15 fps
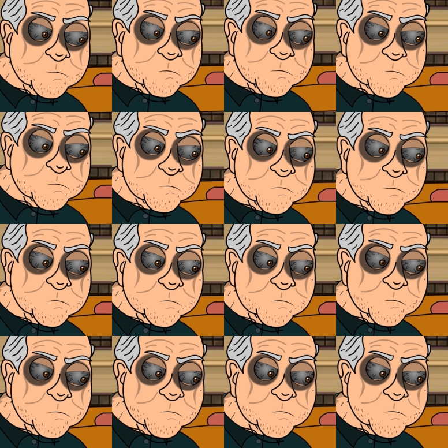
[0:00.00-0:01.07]
he then
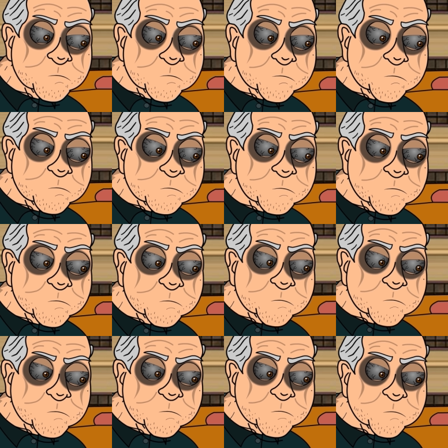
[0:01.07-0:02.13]
replied back with,
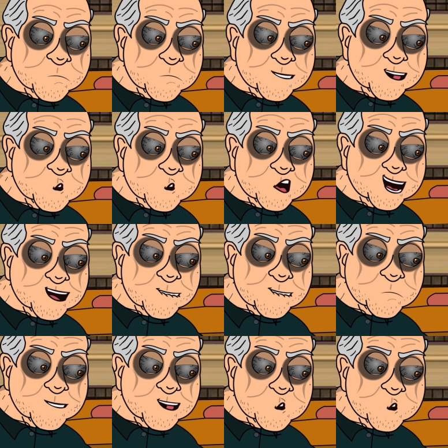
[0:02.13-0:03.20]
I already
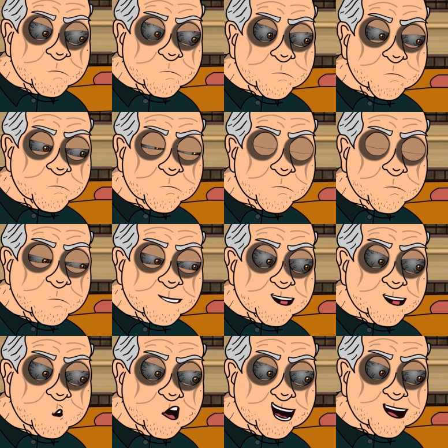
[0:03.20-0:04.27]
told you. I
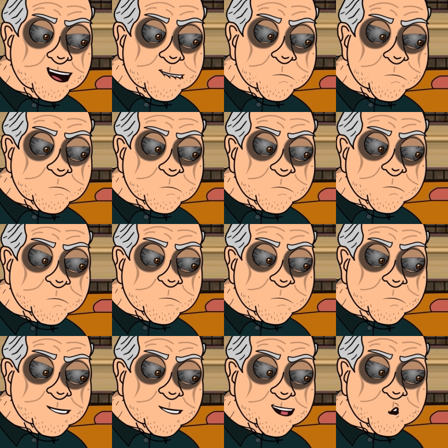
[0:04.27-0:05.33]
want you.
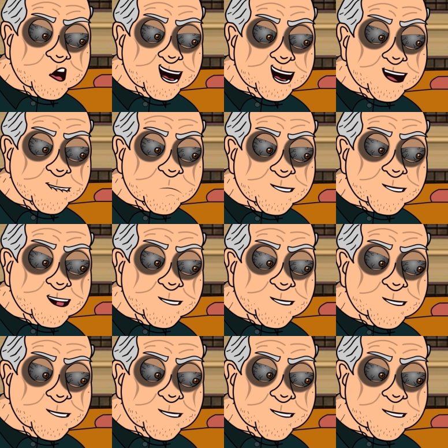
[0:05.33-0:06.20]
We're going home.